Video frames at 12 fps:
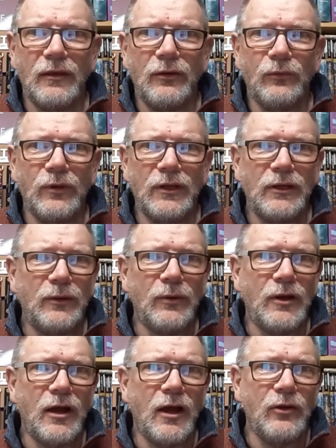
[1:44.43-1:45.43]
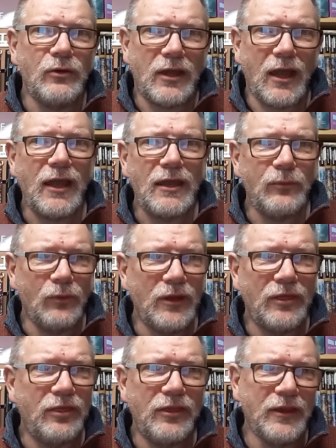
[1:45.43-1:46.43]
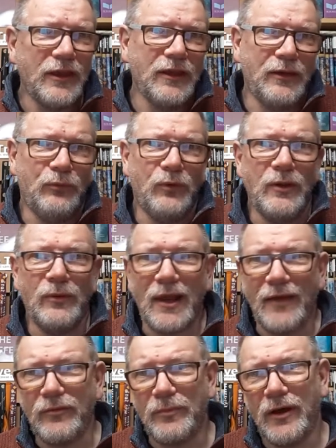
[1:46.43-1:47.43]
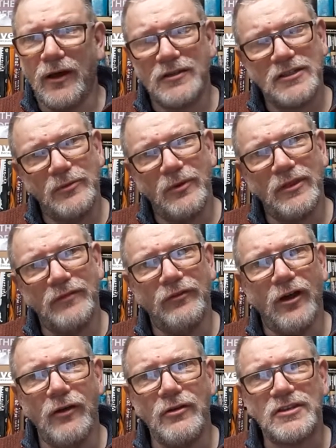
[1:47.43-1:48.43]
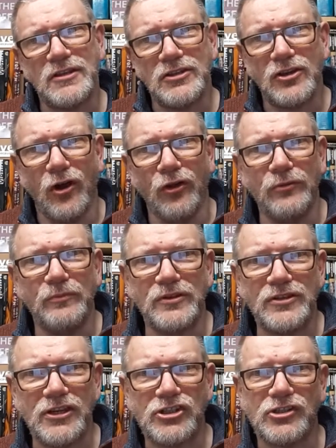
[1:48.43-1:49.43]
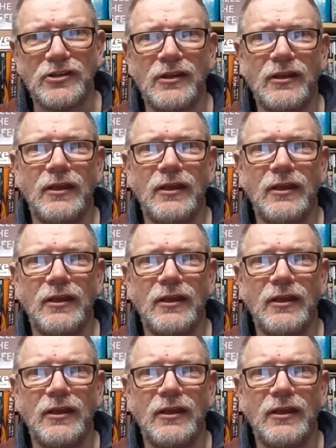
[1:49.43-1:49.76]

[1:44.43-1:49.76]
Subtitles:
We were okay with the "we will have a party when the virus is gone" position,